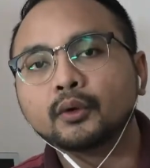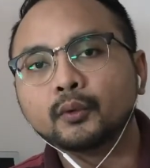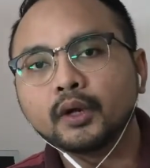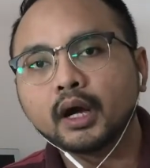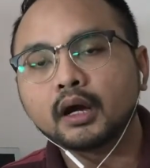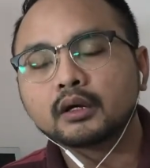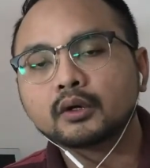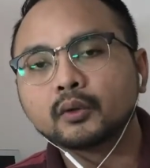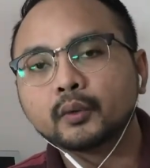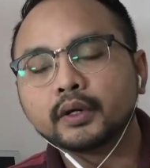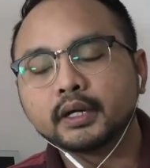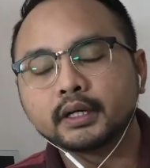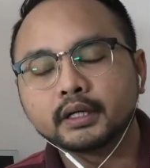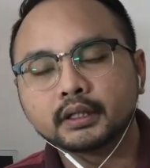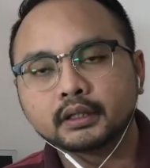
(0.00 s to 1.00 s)
we are
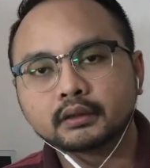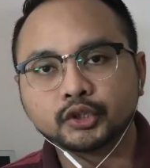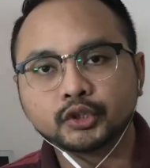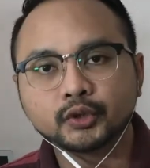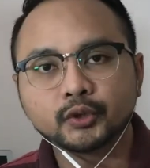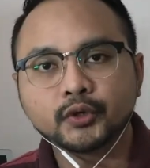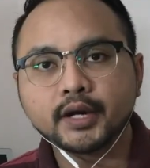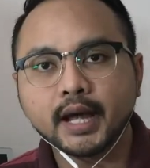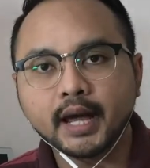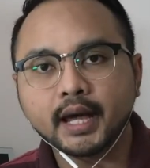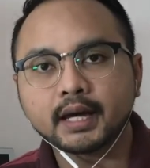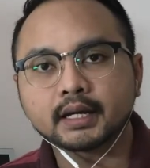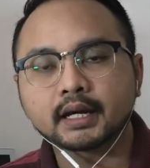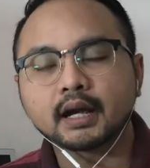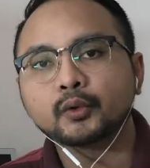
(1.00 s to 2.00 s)
going to
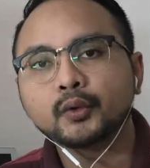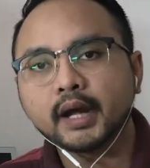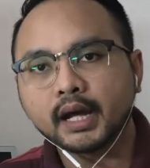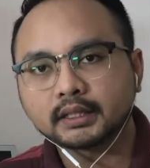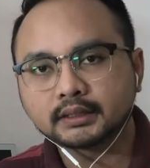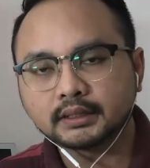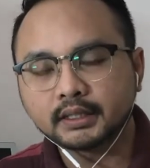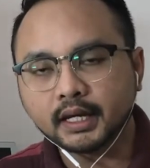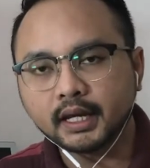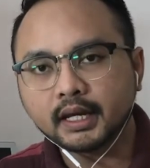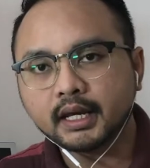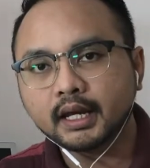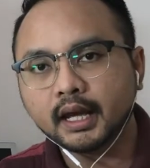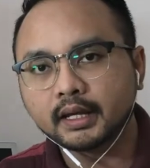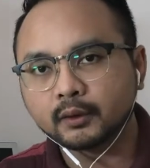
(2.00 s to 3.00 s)
react reactant
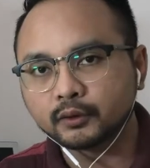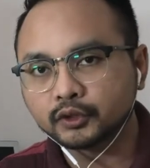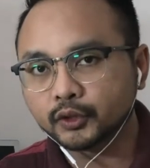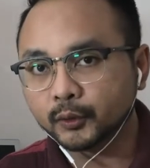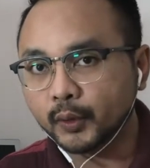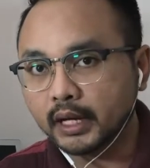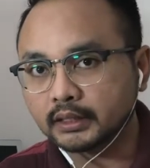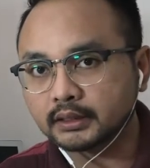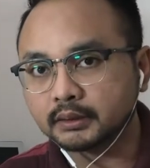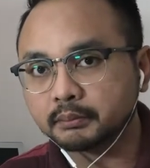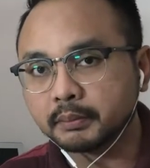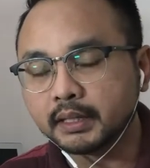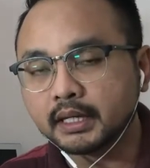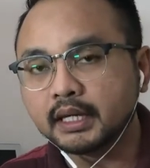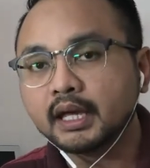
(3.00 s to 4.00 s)
A and also
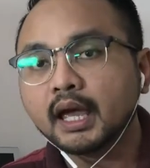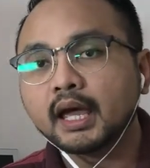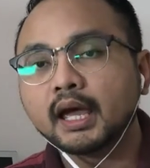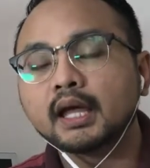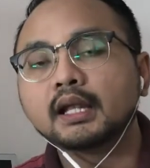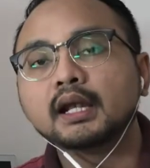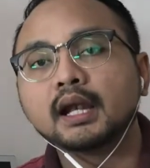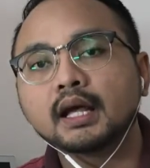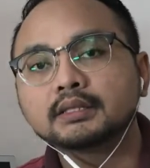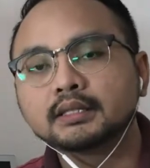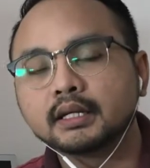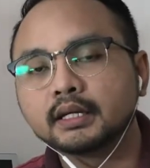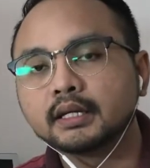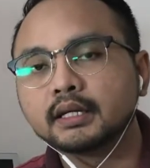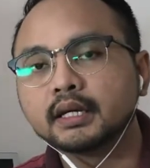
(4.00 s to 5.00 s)
reactant B, and
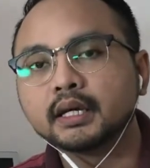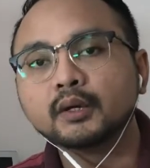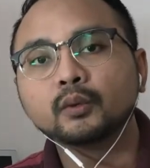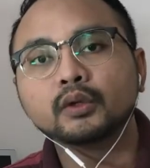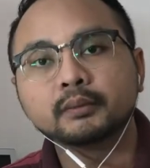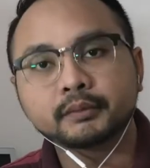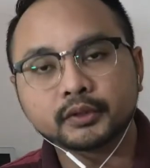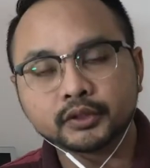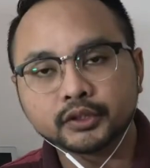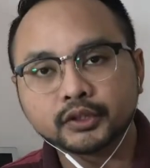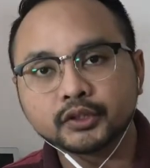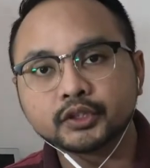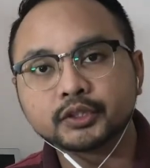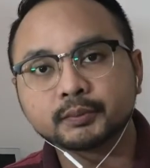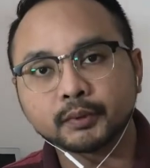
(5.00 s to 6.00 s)
lastly it will
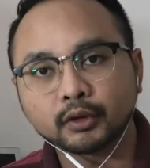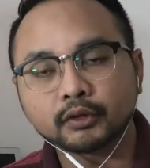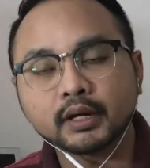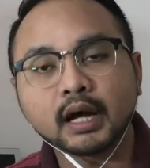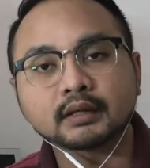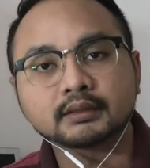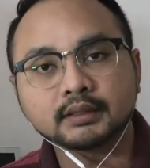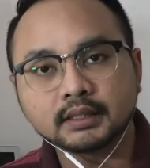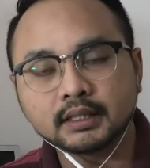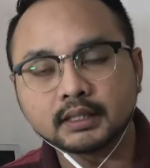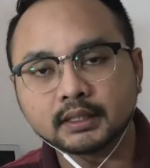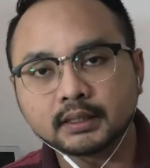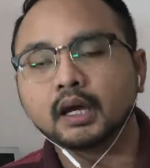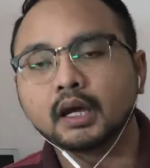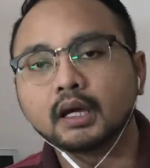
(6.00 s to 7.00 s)
produce product C.
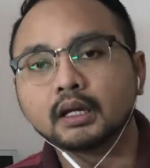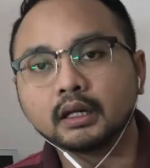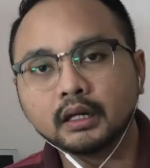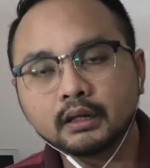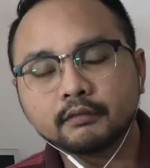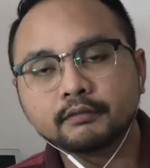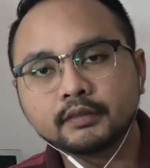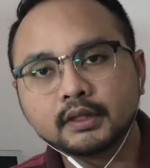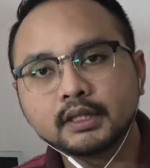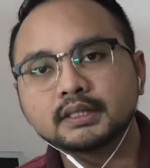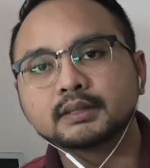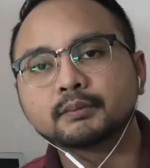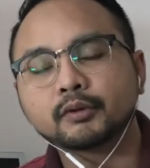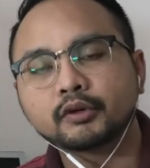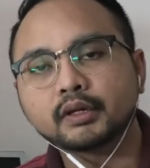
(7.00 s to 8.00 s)
And if
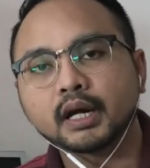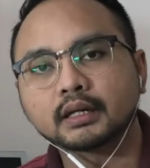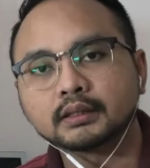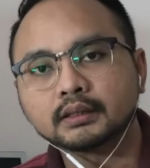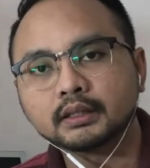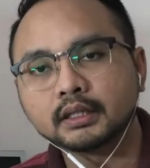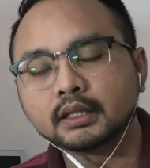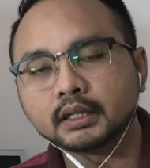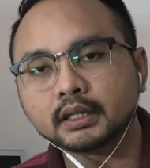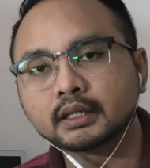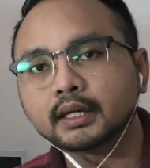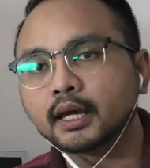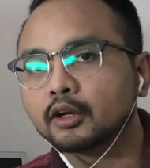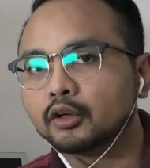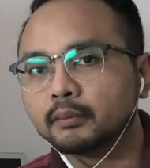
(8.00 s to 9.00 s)
this product C
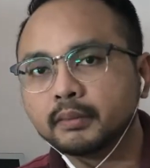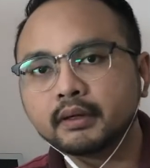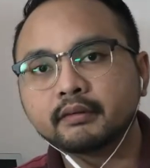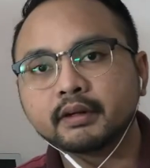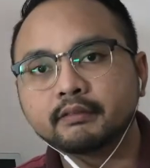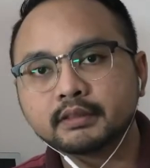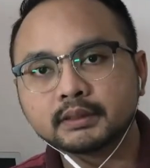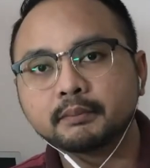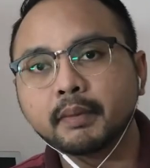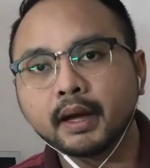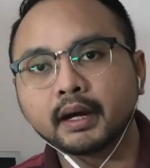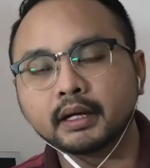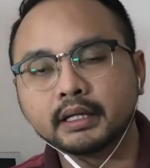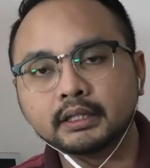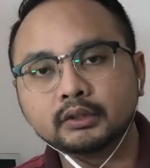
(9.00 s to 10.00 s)
cannot be reversed
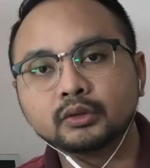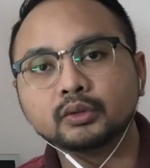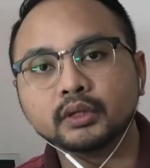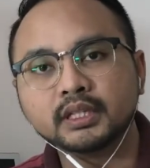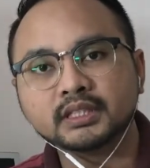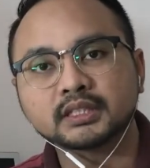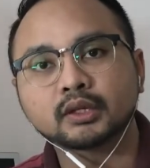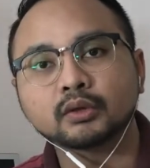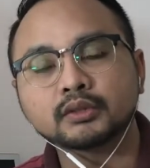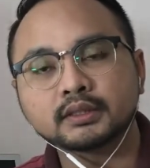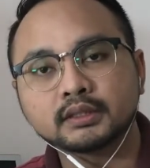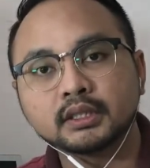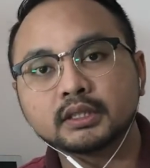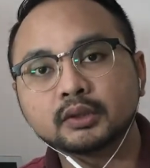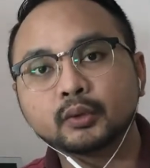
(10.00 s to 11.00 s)
back into its
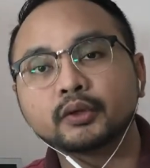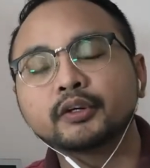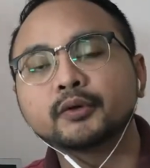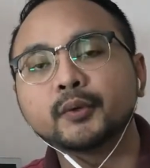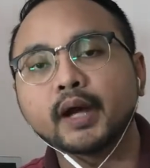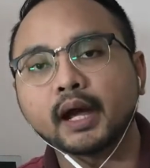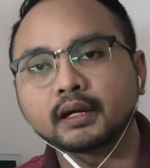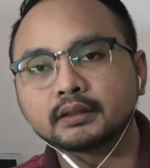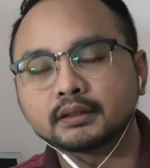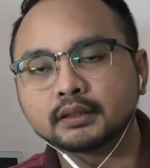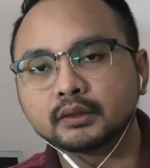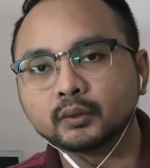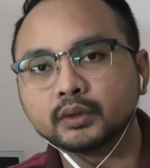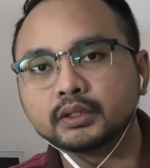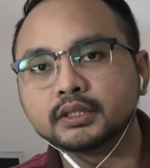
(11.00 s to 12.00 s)
constituent
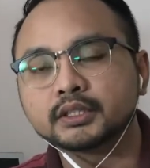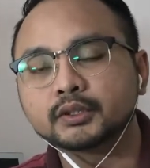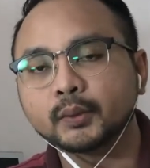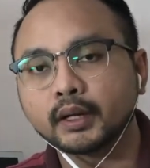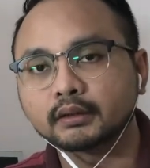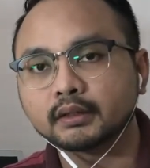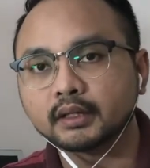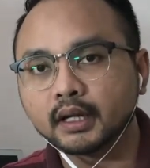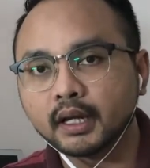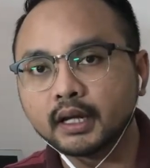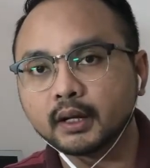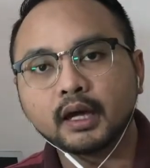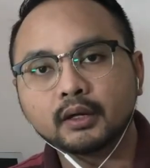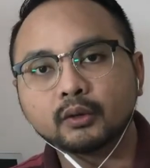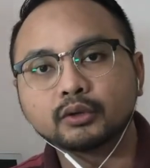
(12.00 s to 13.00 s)
reactant, which is reactant
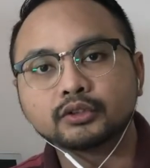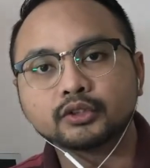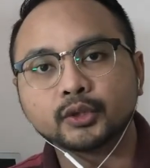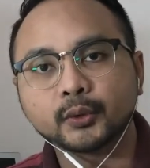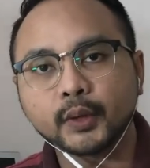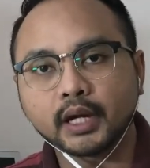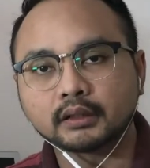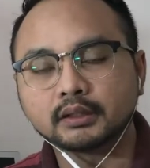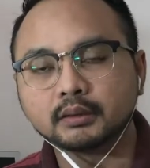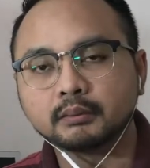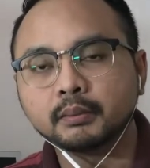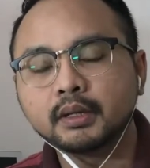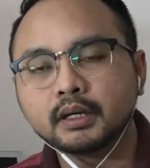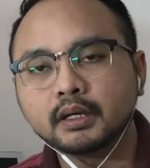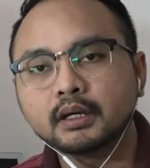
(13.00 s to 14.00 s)
A and also
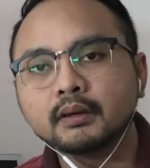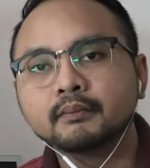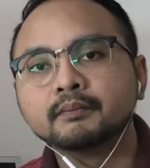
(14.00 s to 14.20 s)
reactant B,